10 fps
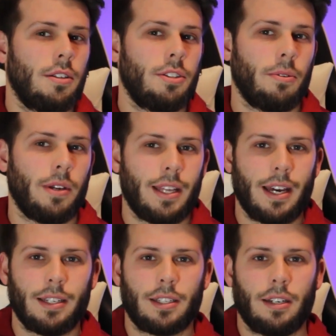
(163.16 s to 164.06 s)
doing
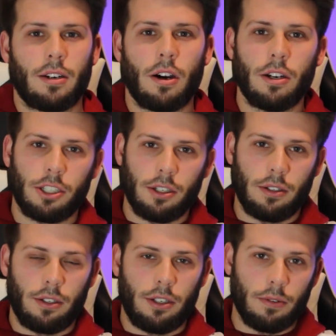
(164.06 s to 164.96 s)
that is going to cause
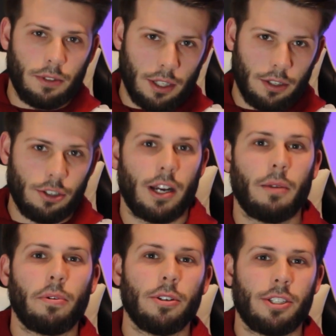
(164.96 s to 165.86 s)
you to try to
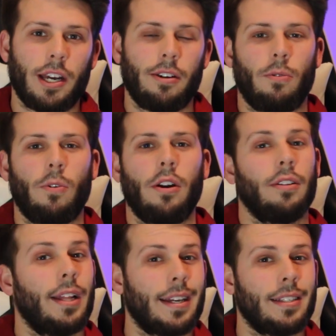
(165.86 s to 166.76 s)
push down the water.
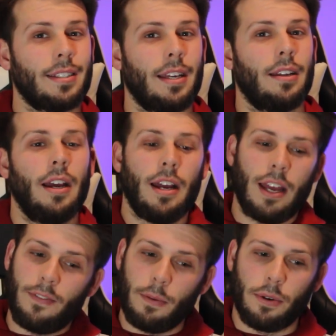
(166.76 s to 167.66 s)
Like I said,
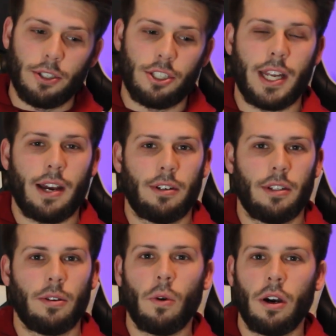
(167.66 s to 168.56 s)
if you push down
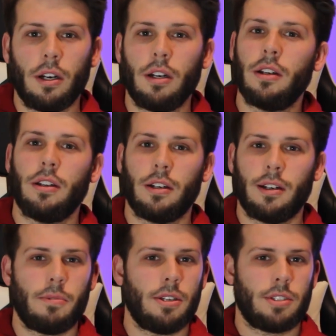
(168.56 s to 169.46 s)
in the water, you're going
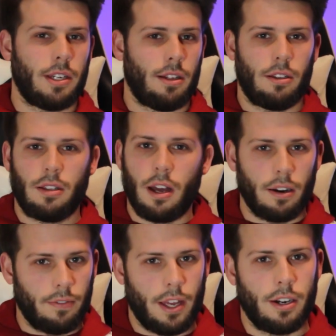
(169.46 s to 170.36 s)
to be using a lot
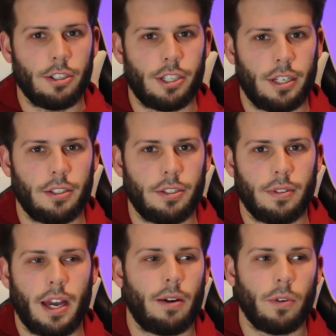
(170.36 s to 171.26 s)
of energy to do
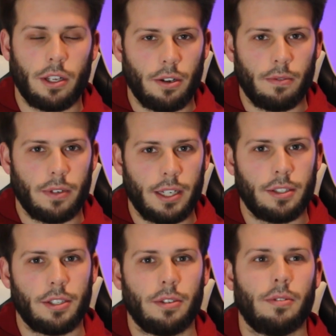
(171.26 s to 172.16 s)
that when you don't need
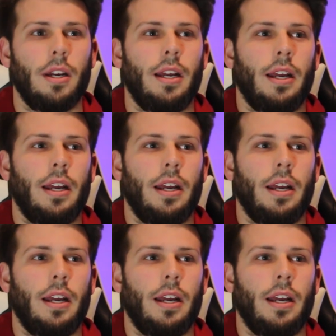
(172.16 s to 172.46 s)
to,